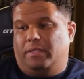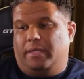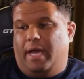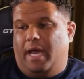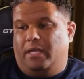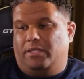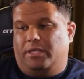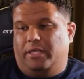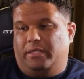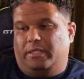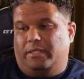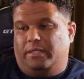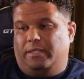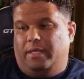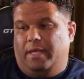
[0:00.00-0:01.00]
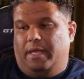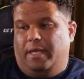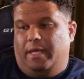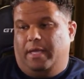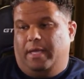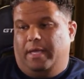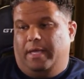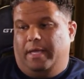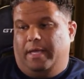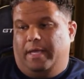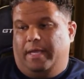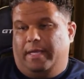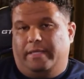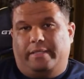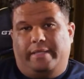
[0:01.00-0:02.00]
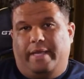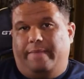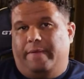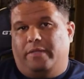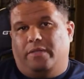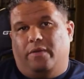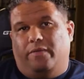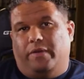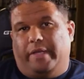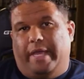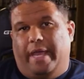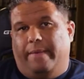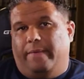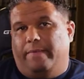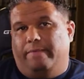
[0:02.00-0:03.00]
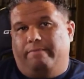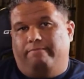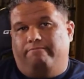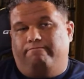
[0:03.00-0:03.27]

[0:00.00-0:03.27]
Scott just, his demons overcame him.